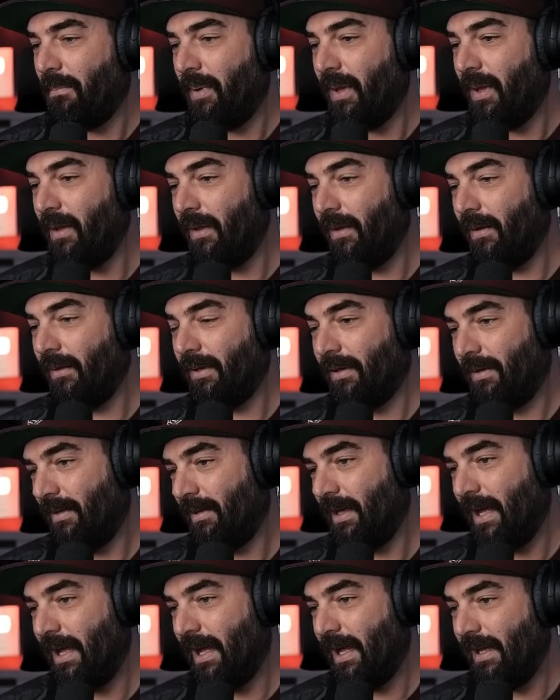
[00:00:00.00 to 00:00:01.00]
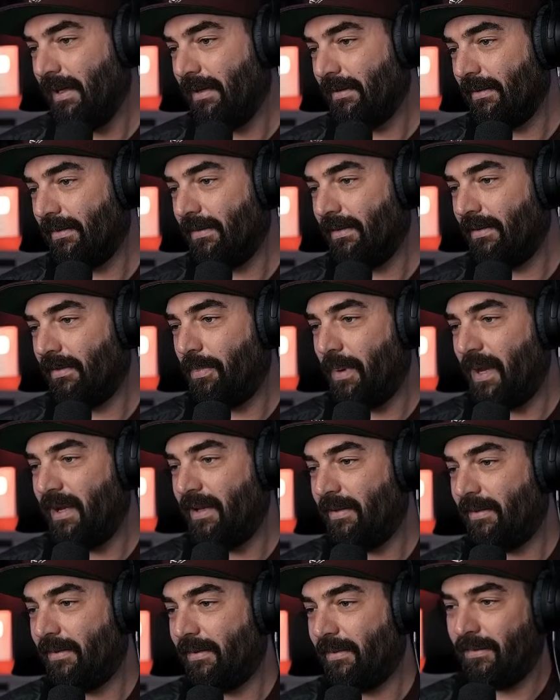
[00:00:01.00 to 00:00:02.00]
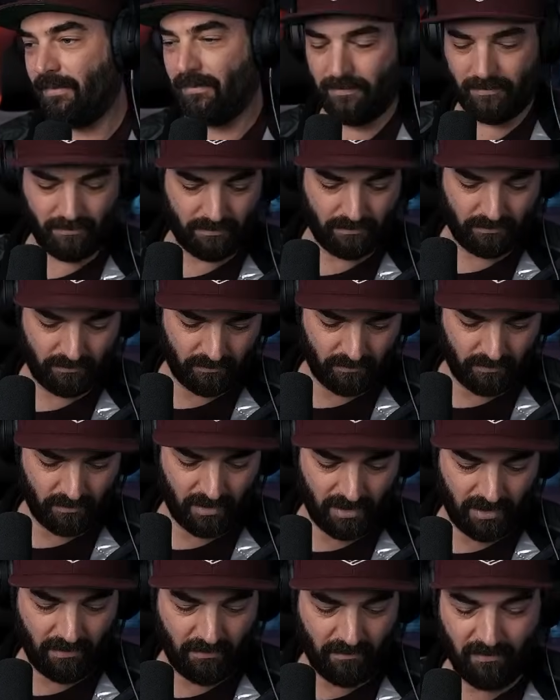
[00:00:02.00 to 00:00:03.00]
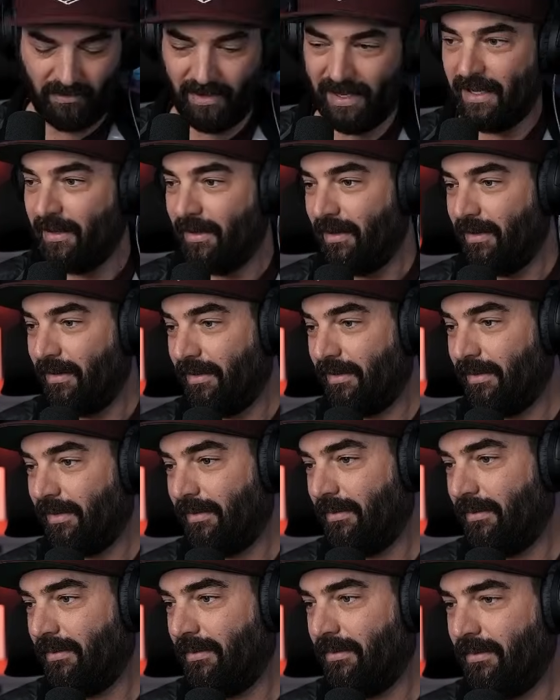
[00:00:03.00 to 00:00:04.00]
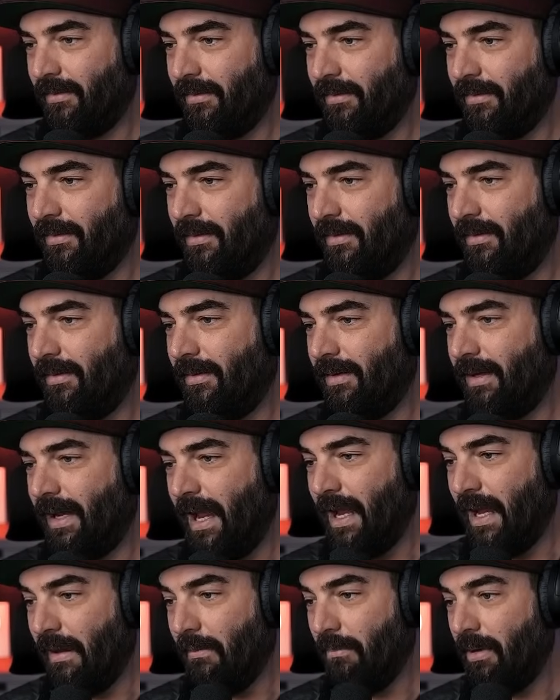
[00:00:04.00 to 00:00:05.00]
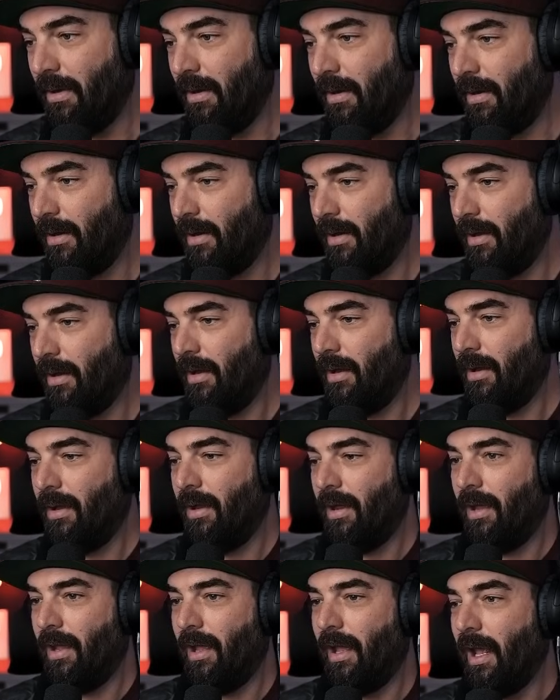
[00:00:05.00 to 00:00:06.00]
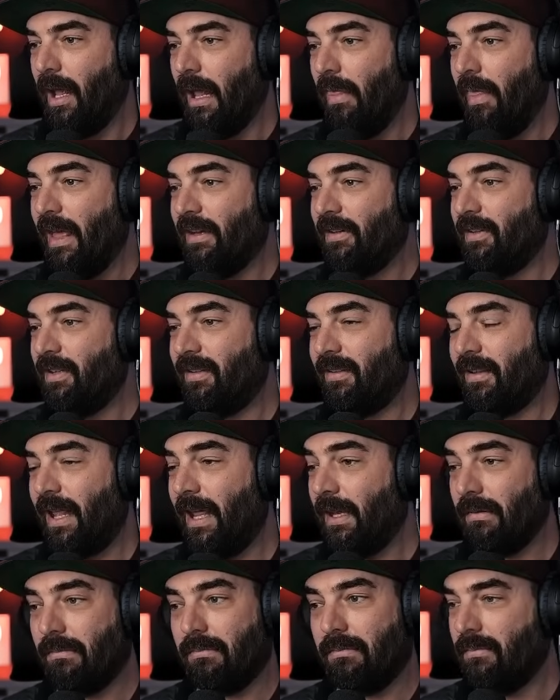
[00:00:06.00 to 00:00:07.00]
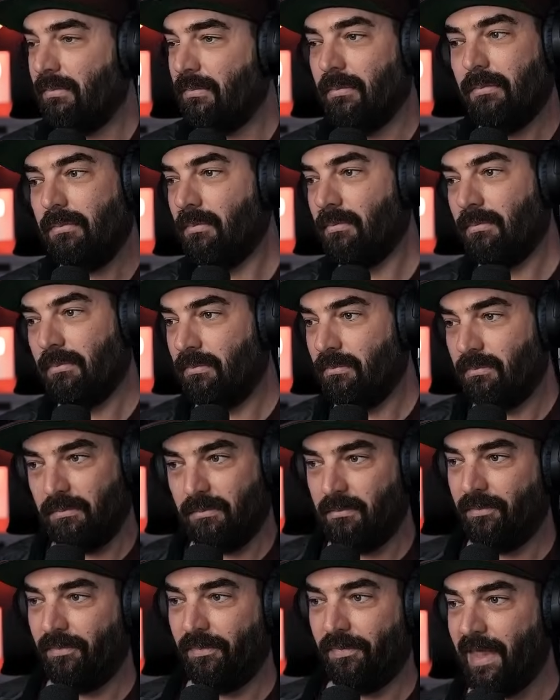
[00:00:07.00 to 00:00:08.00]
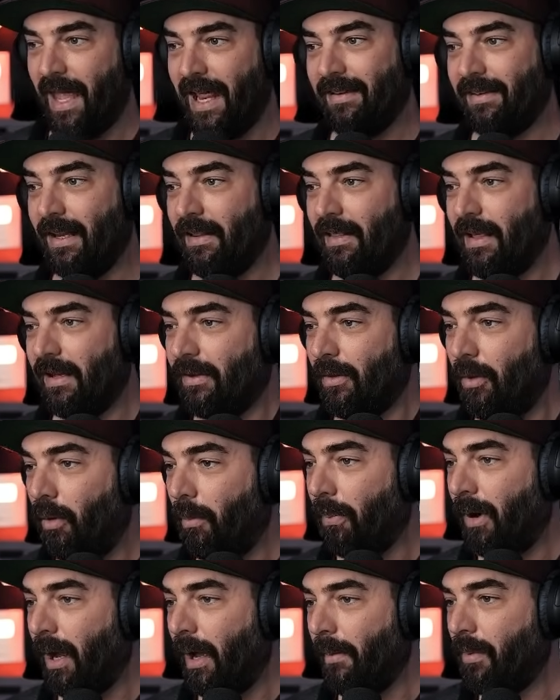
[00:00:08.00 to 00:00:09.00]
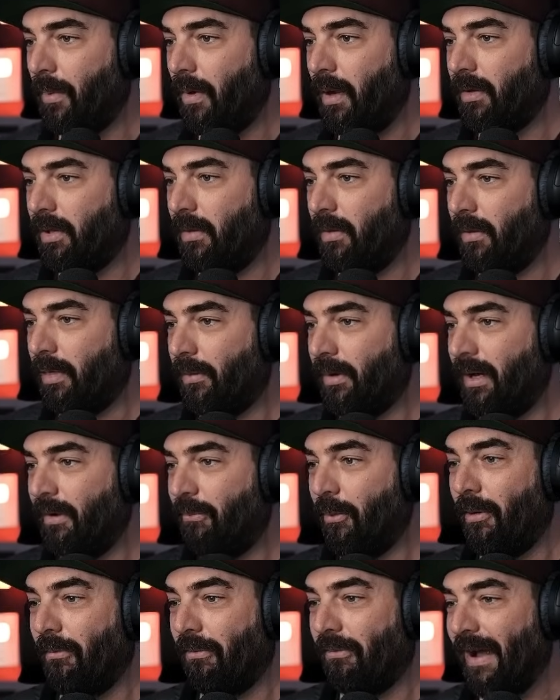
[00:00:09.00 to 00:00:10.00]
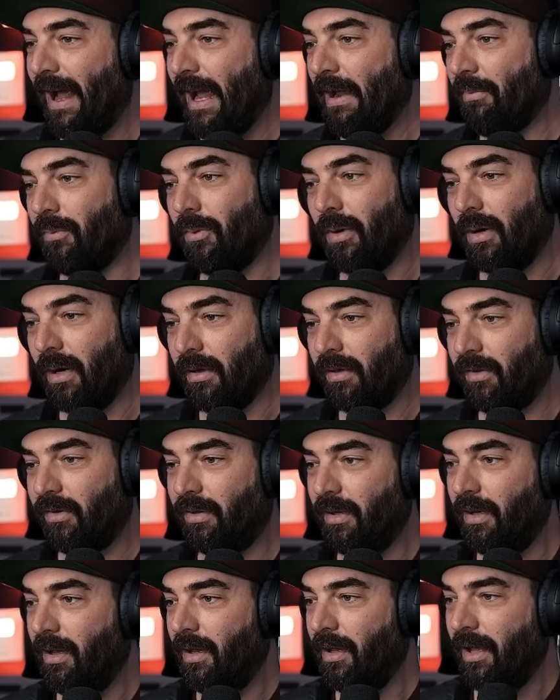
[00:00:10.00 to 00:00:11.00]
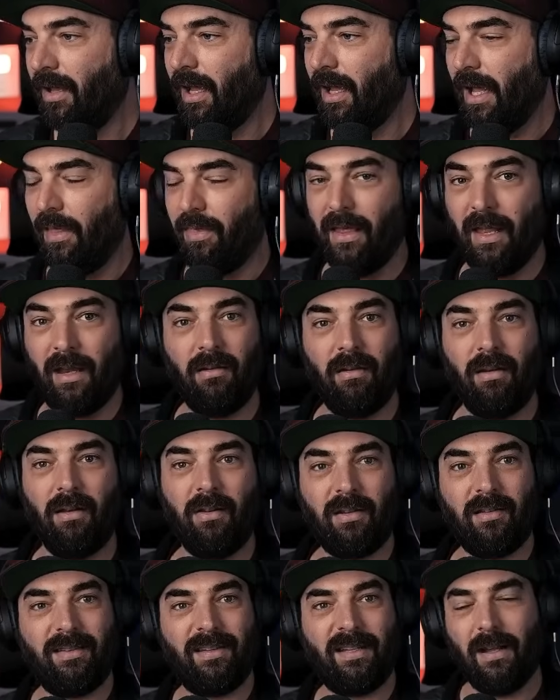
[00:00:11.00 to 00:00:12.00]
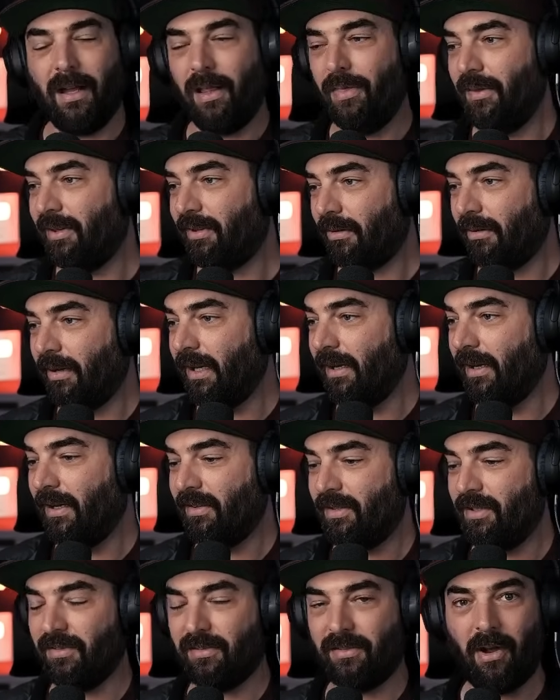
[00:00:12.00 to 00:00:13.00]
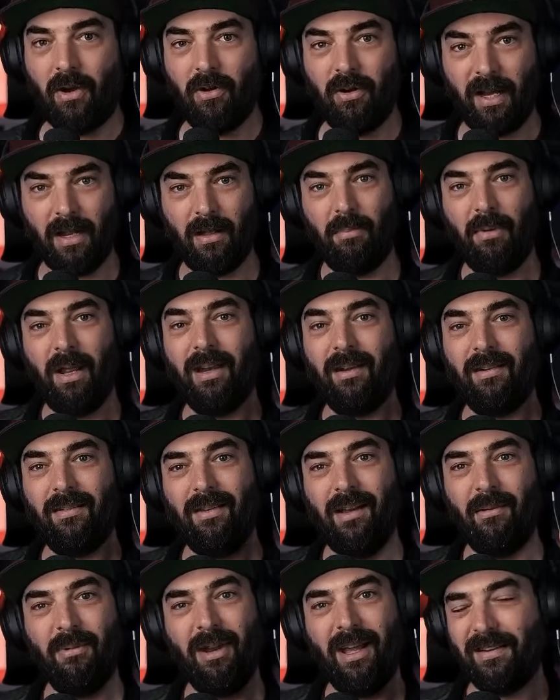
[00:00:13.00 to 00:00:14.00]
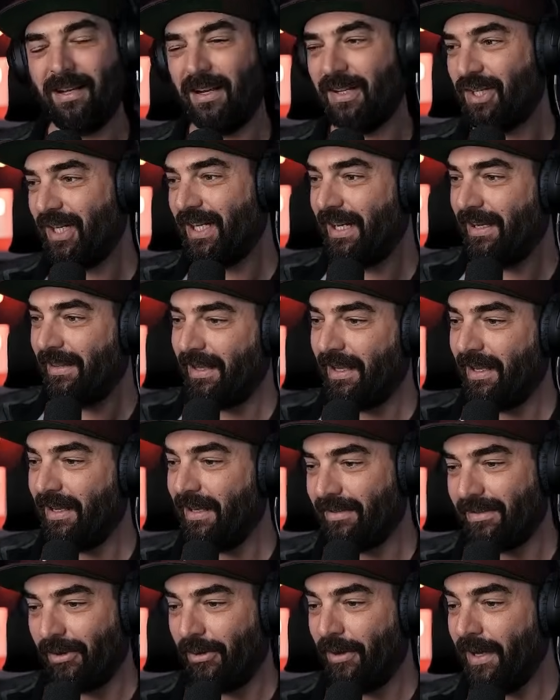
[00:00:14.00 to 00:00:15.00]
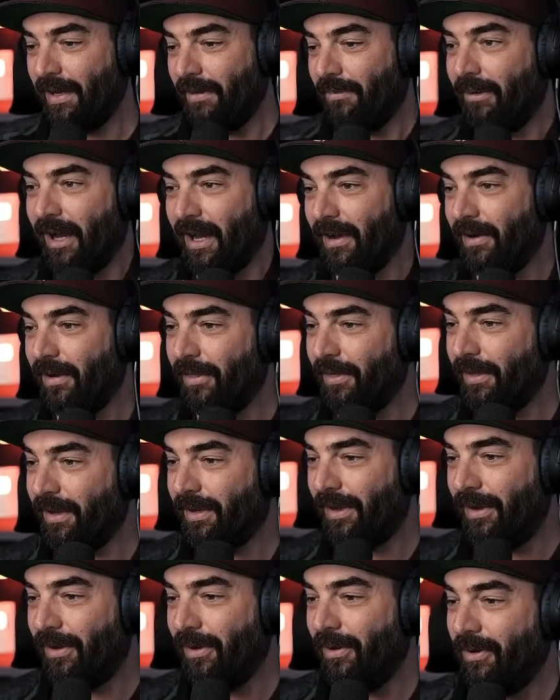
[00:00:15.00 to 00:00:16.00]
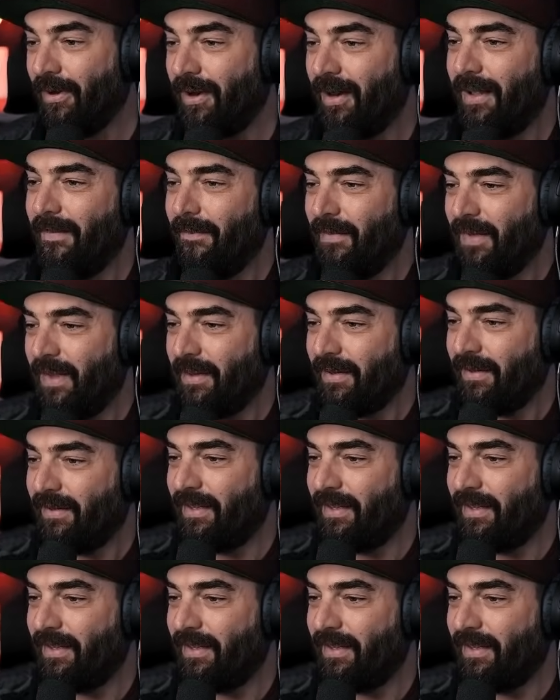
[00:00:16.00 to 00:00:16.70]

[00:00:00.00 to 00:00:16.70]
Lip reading: build a Space Invaders game. And then just like, that's it. That's the whole prompt. 1, 2, 3, 4, 5 words. And then you can see on the screen, it's just coding. I'm not touching anything. It's going and writing all the code. You